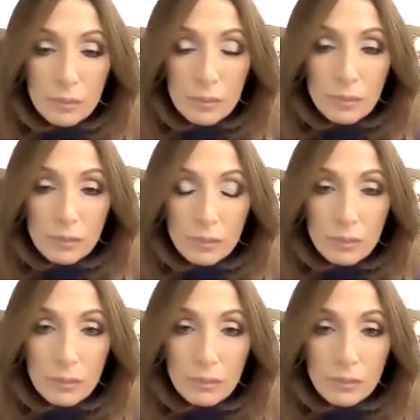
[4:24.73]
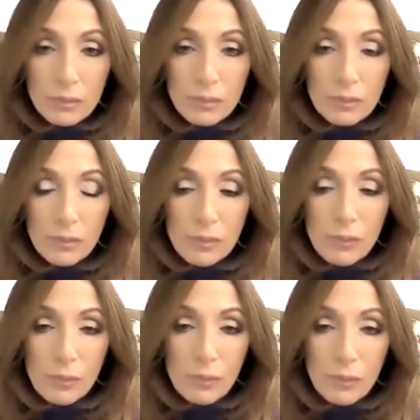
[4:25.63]

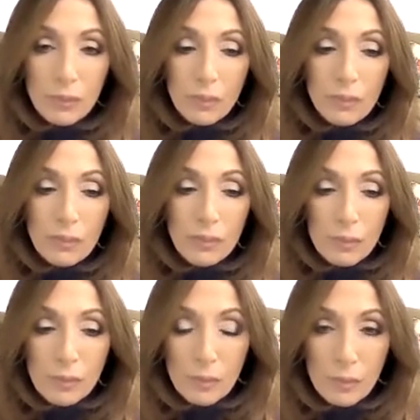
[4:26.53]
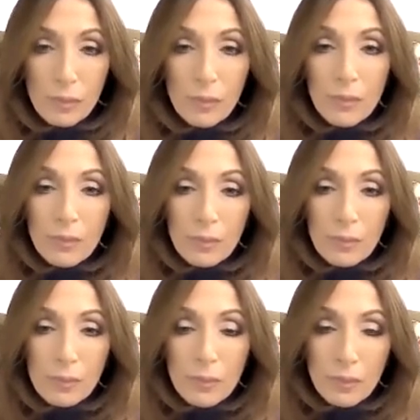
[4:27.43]

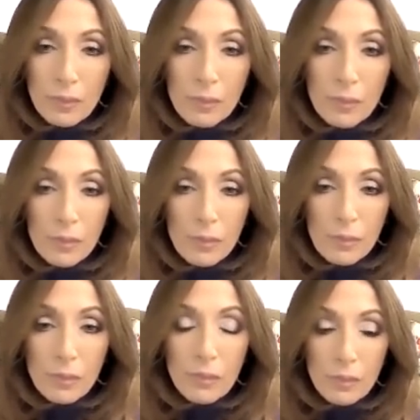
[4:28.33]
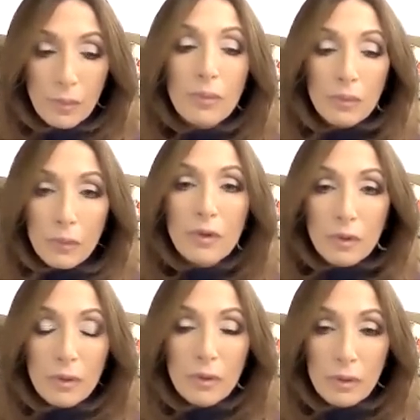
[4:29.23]

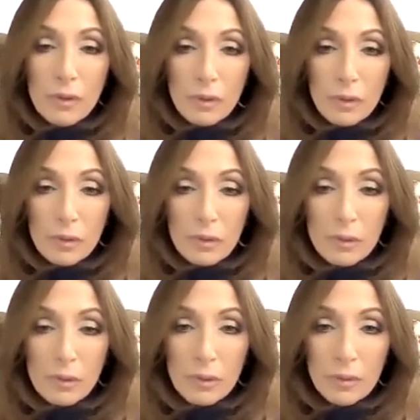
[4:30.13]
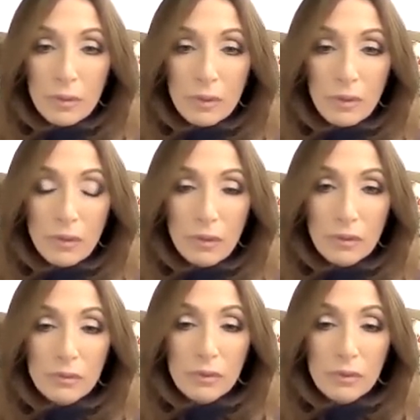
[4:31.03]
The person shown says nothing.